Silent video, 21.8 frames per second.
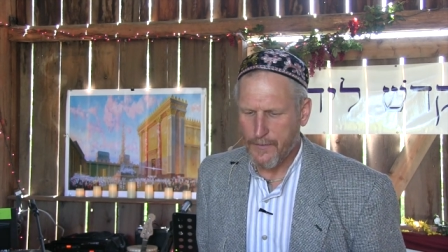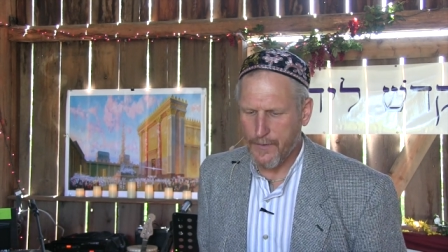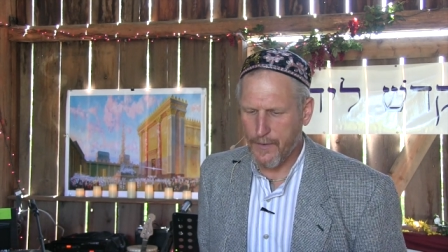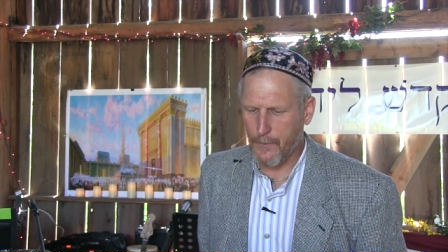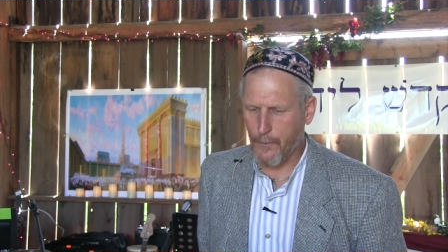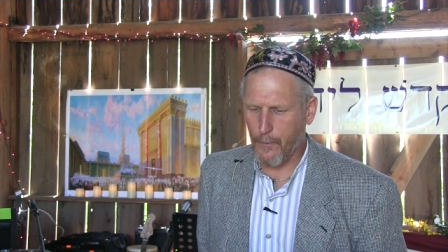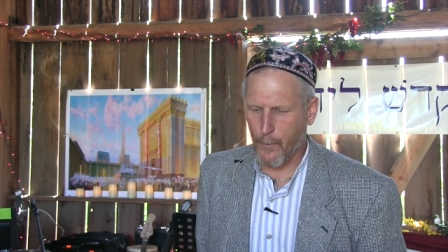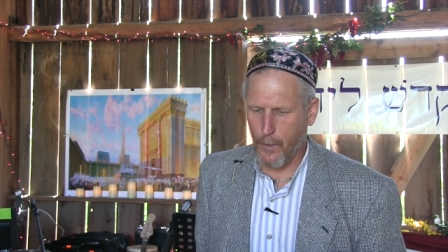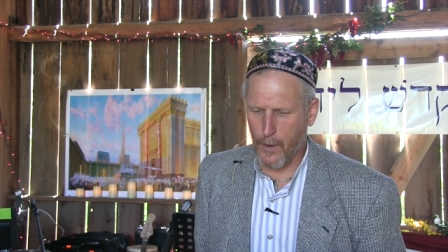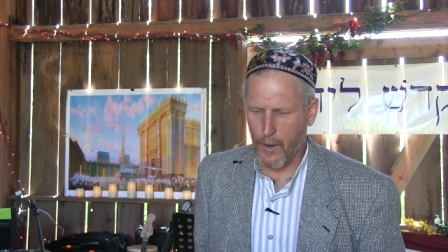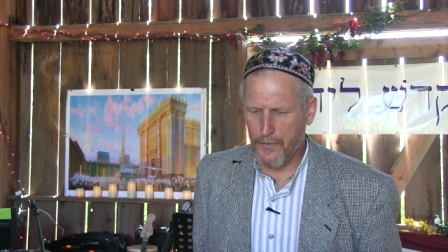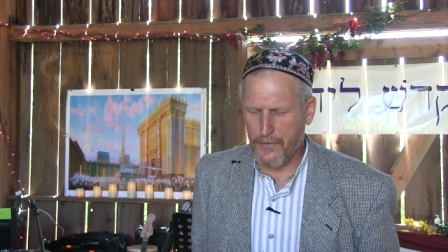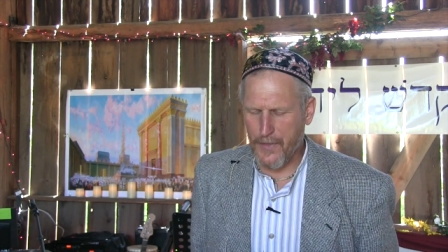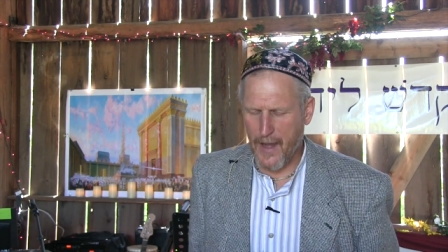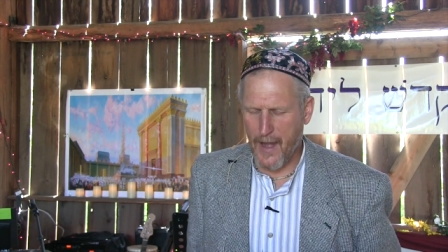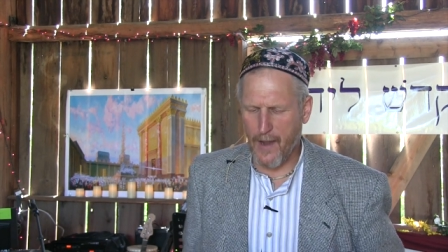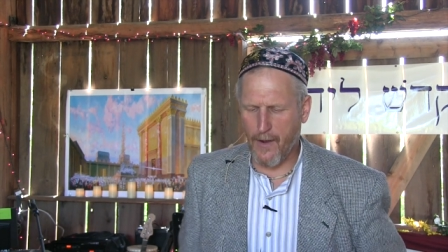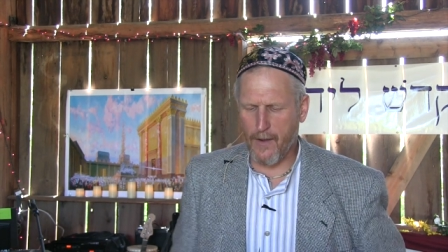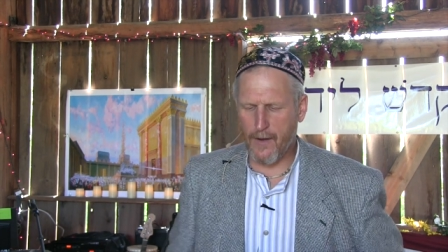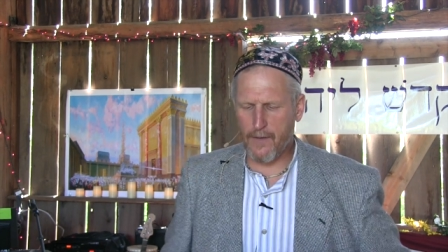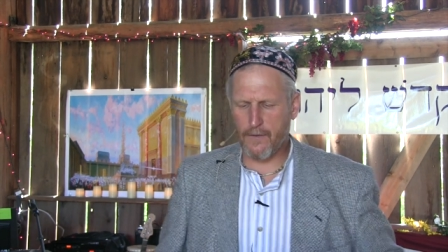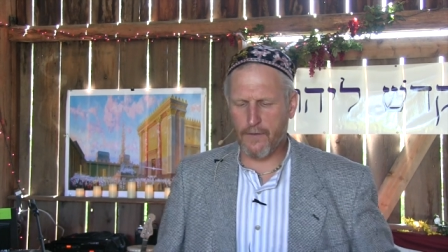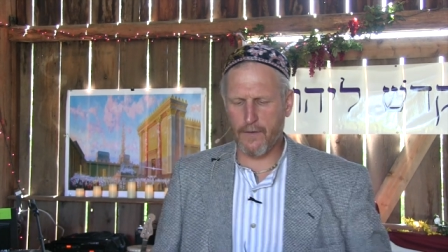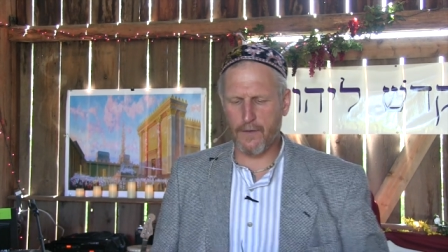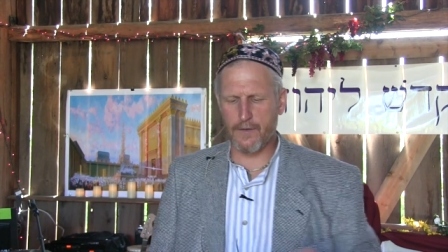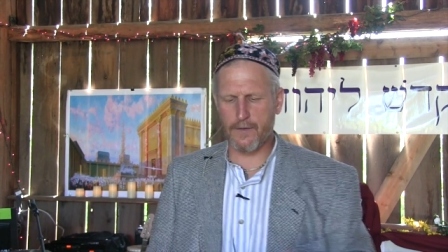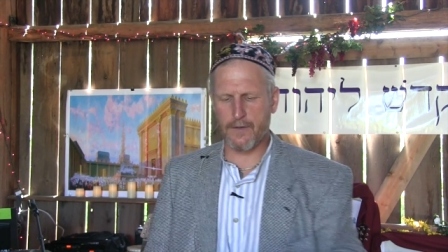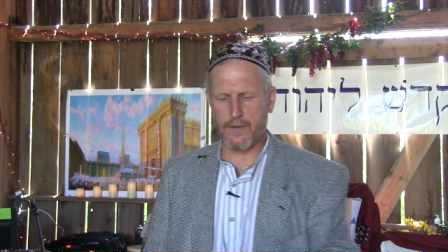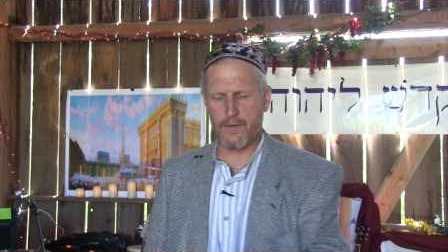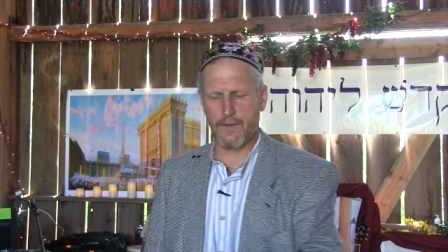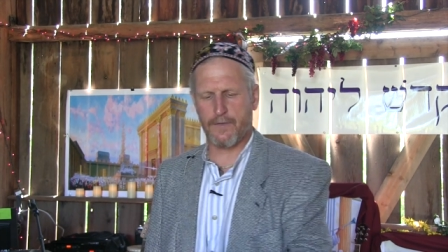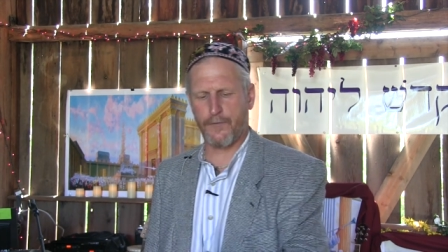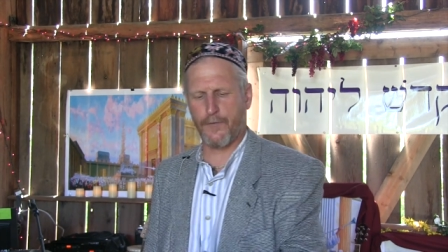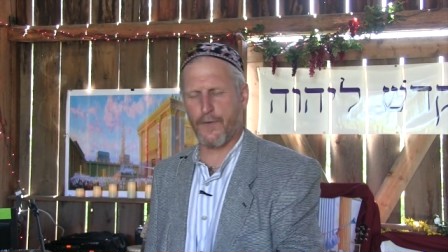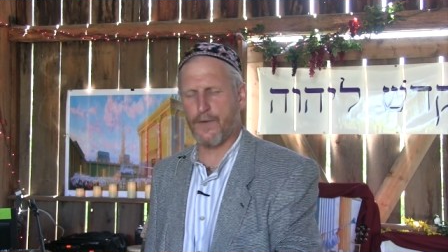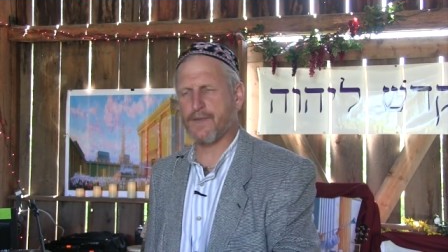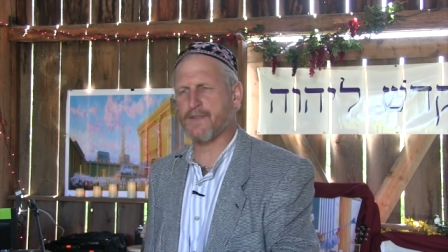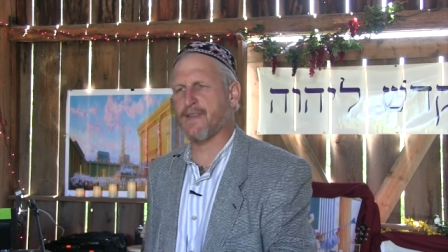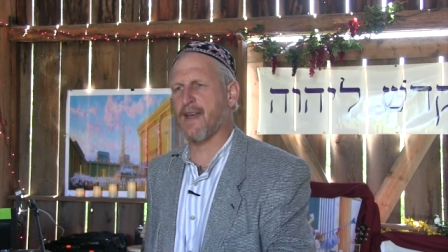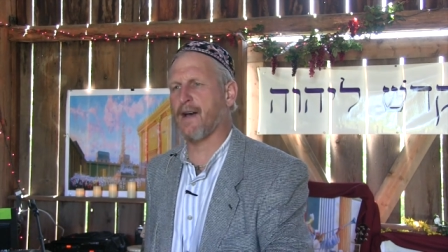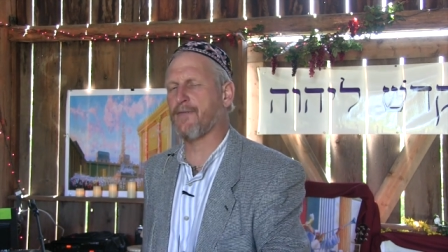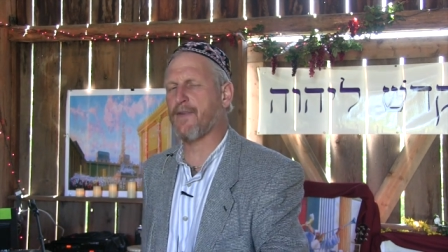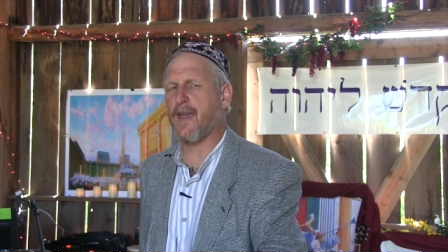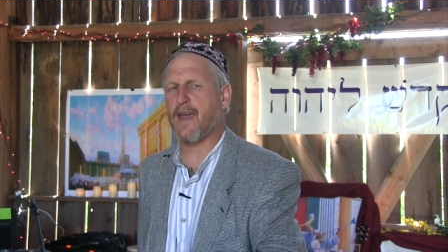The word there is your, for
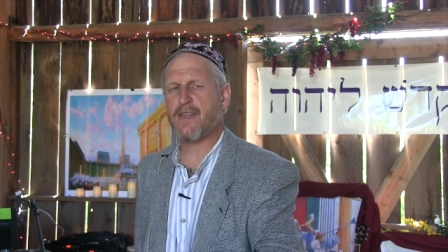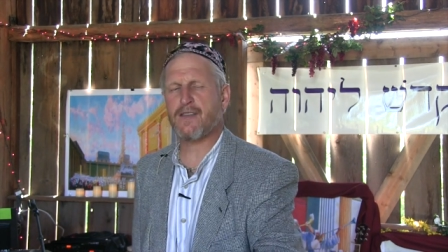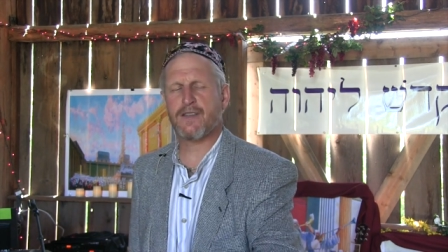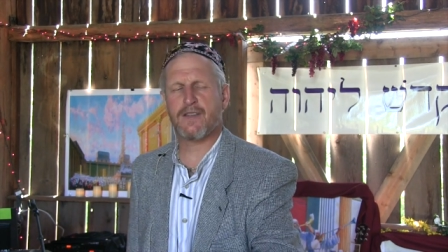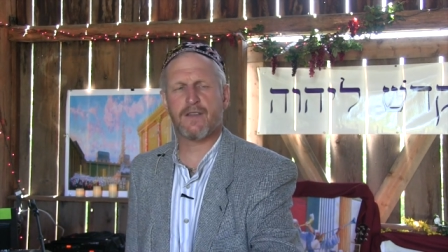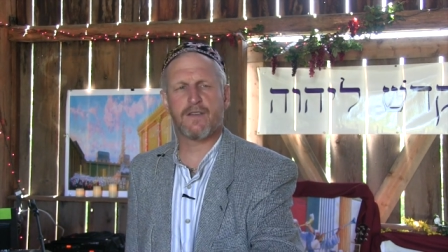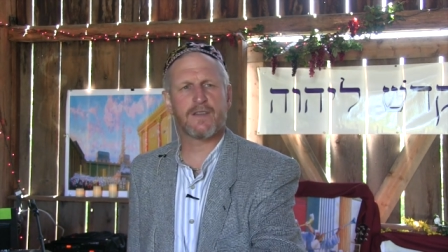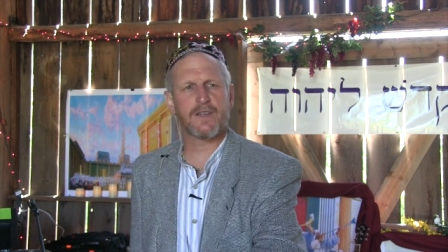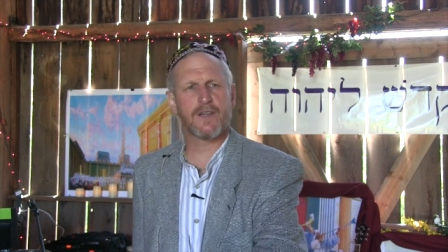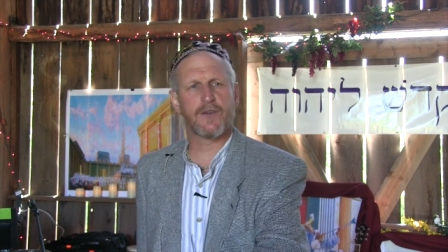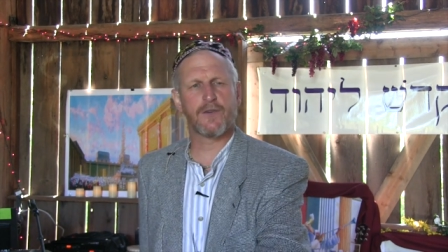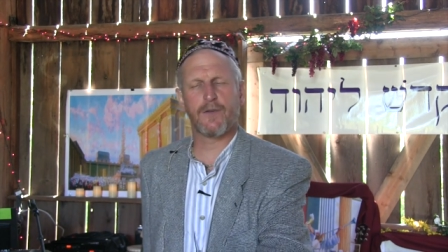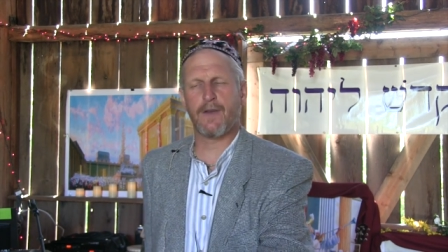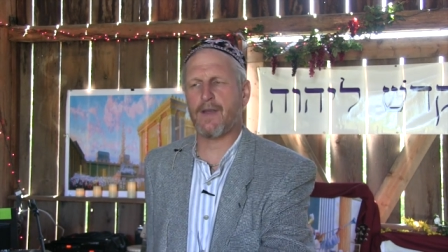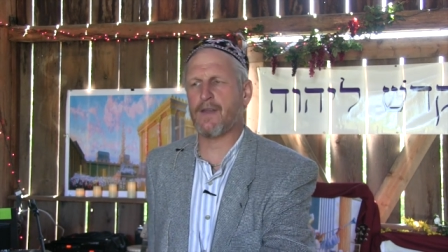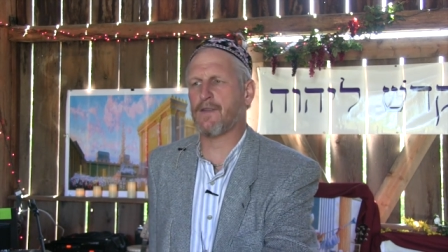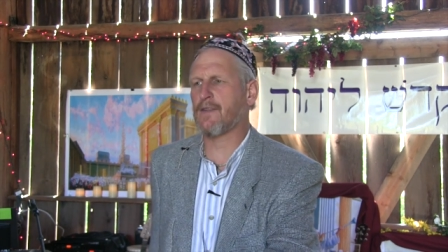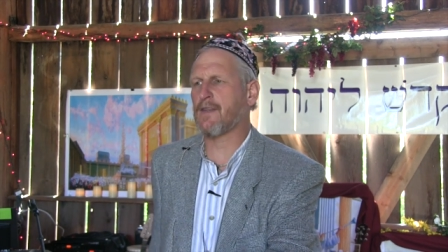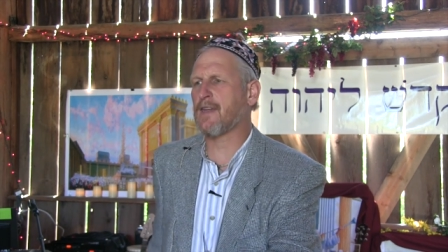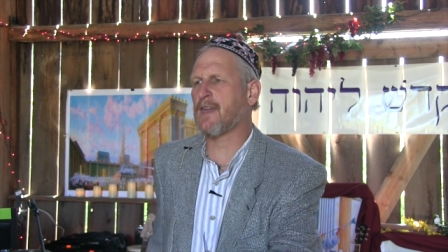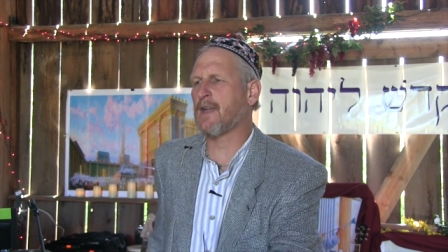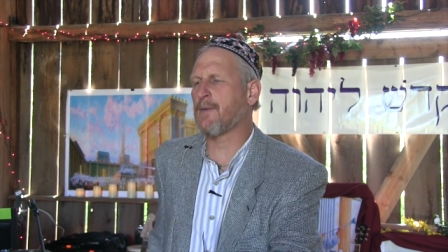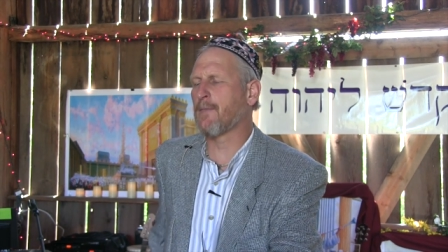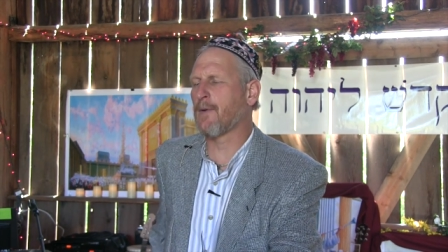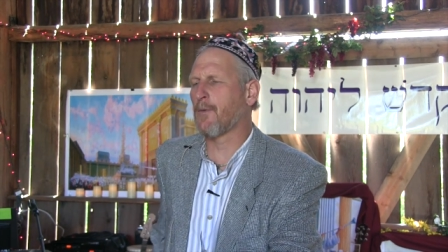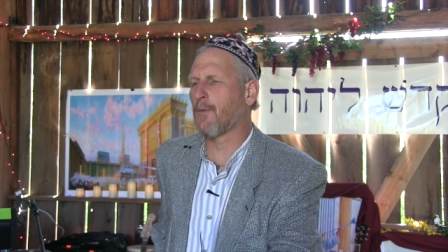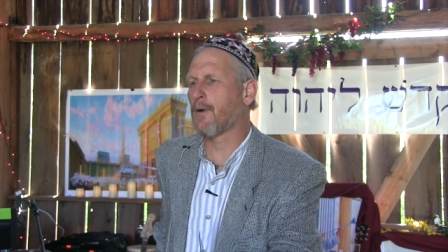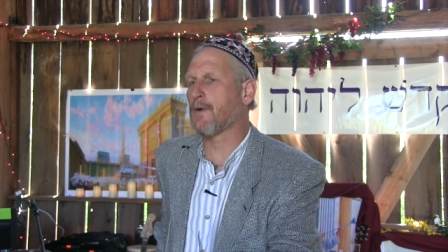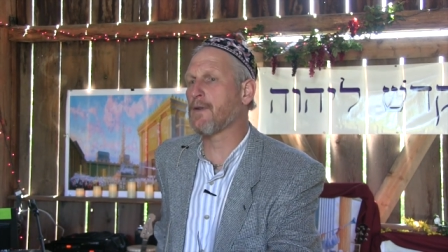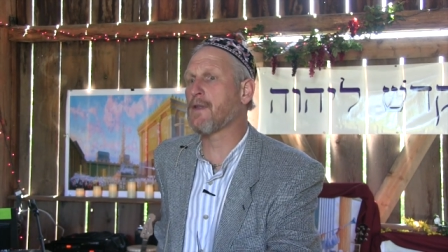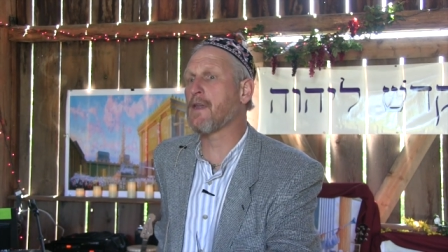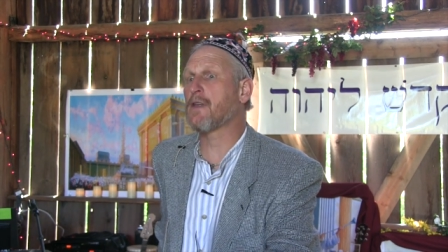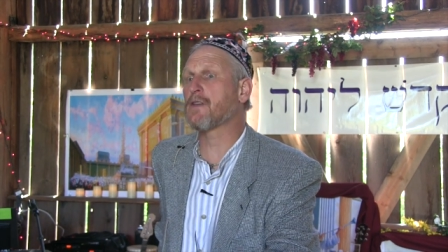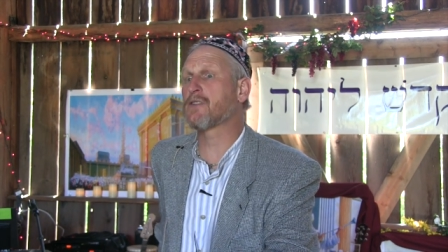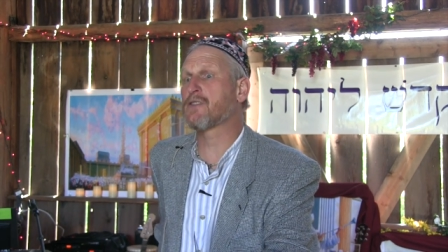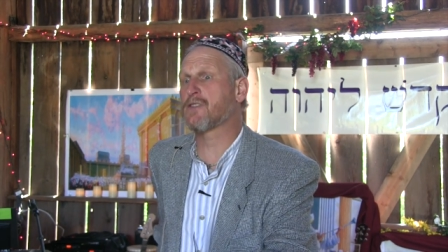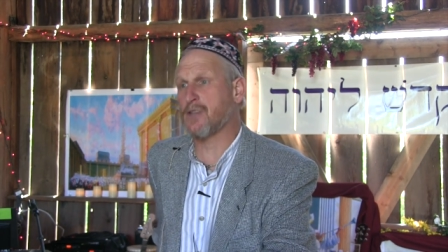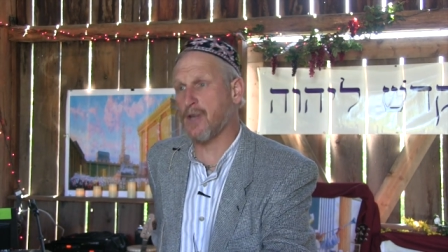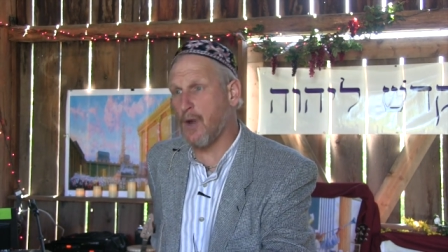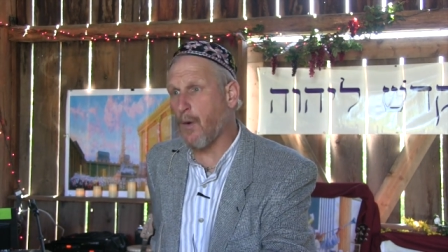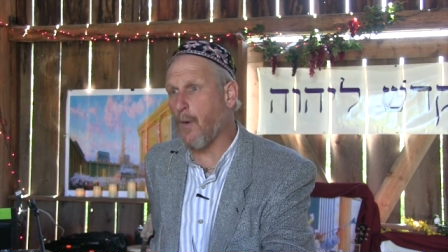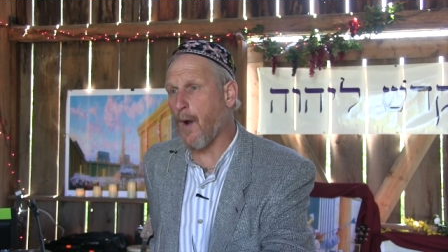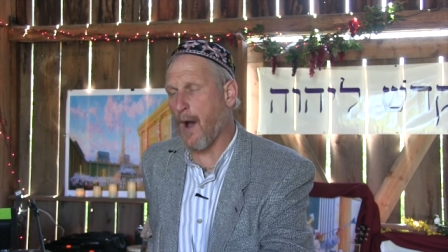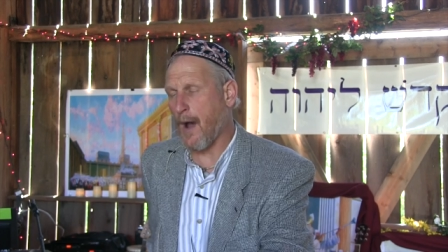salvation is, is the Hebrew word
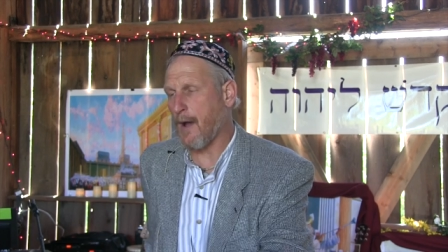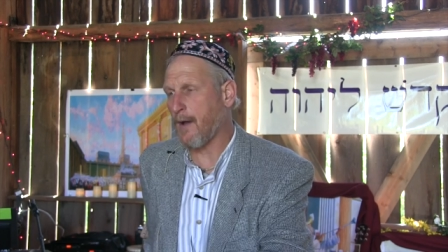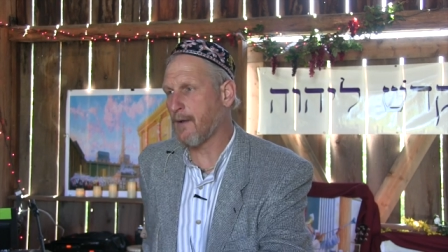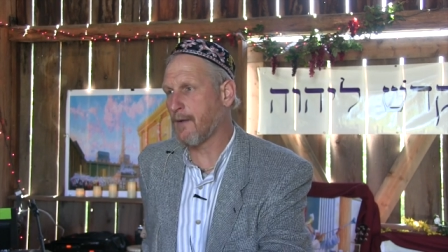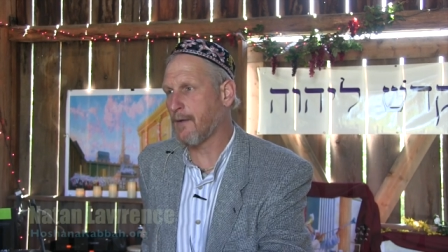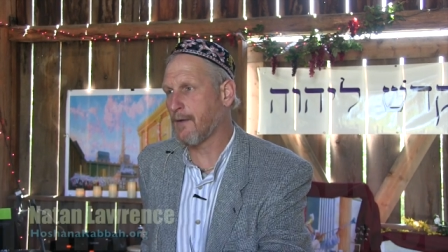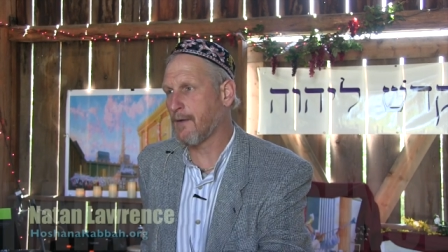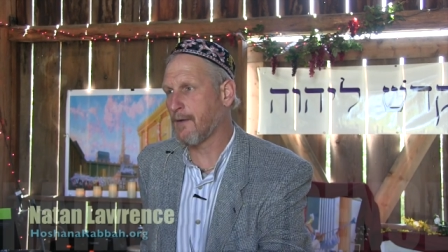Yeshua.